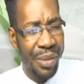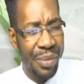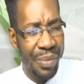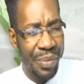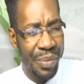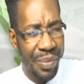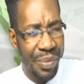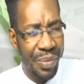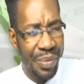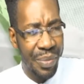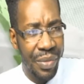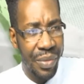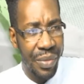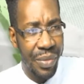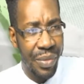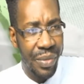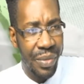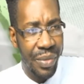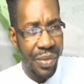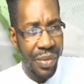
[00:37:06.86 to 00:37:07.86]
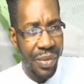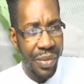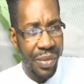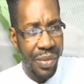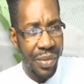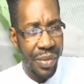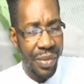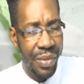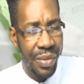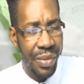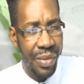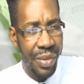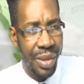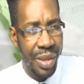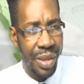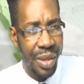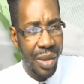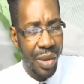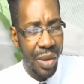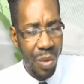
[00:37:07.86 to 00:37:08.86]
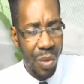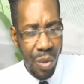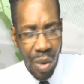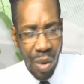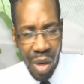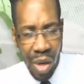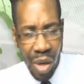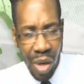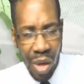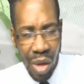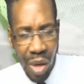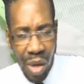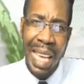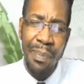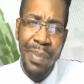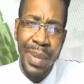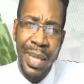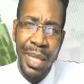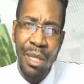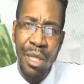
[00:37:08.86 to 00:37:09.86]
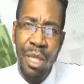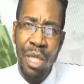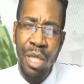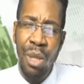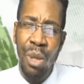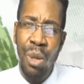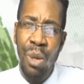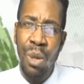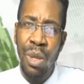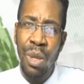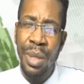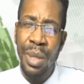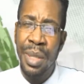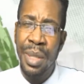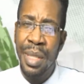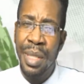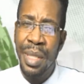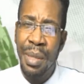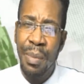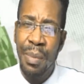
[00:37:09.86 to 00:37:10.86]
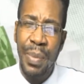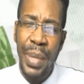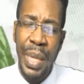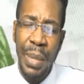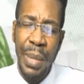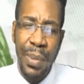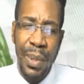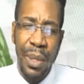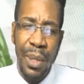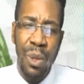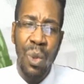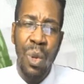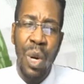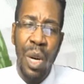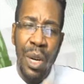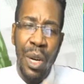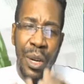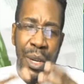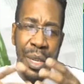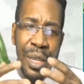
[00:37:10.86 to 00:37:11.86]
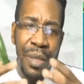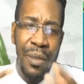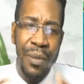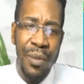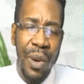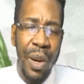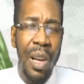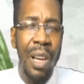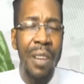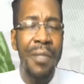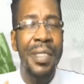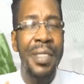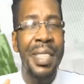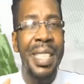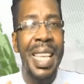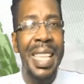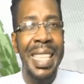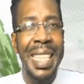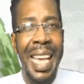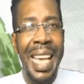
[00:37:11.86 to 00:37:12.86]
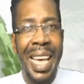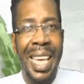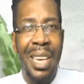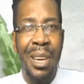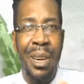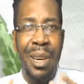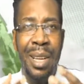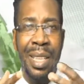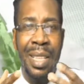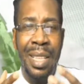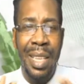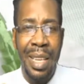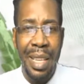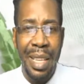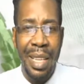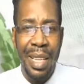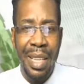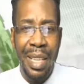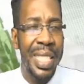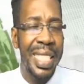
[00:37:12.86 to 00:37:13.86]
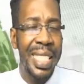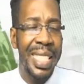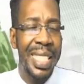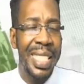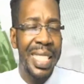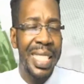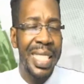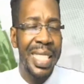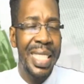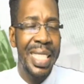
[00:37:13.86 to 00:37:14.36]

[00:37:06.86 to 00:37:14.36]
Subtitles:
One may wonder, what happened to those people who are involved in that Ghayal fuel scandal the other day?